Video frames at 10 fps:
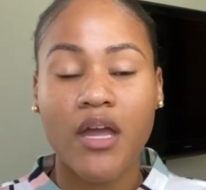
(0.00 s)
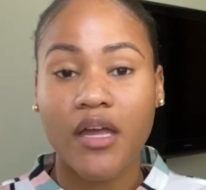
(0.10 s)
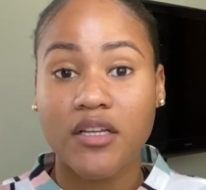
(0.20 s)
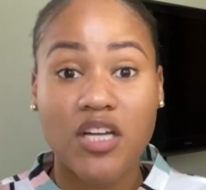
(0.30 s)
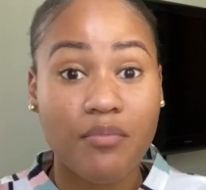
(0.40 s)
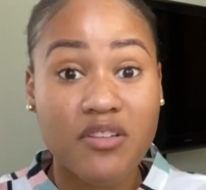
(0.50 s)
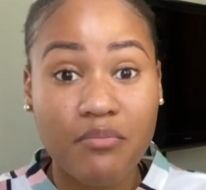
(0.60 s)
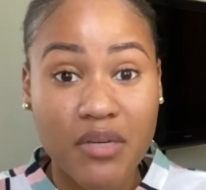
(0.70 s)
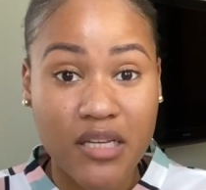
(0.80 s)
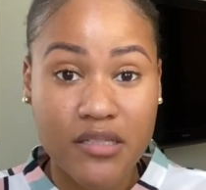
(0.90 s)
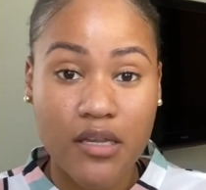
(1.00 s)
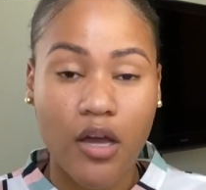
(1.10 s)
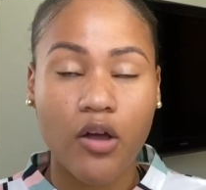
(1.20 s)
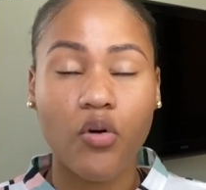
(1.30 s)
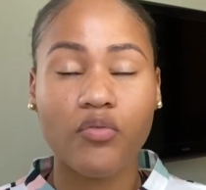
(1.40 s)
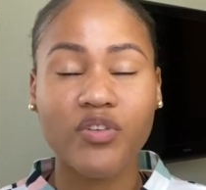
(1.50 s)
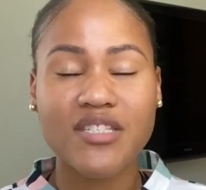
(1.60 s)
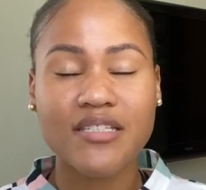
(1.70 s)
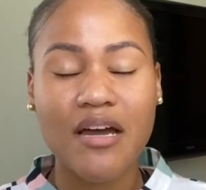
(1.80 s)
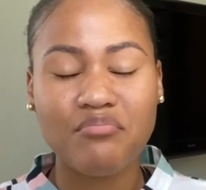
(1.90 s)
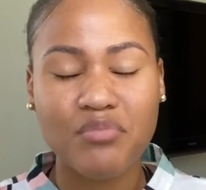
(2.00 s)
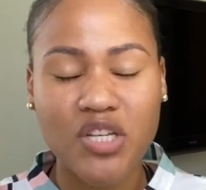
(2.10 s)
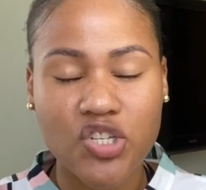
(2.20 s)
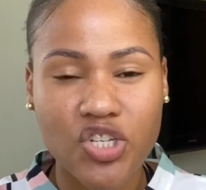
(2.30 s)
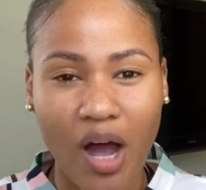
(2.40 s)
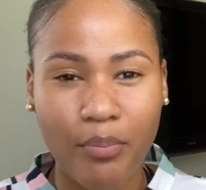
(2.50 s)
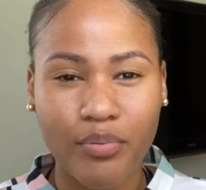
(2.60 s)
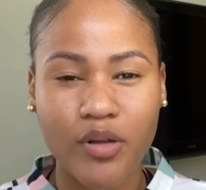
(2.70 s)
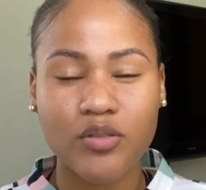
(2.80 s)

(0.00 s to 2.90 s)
In terms of meat, go visit a meat shop.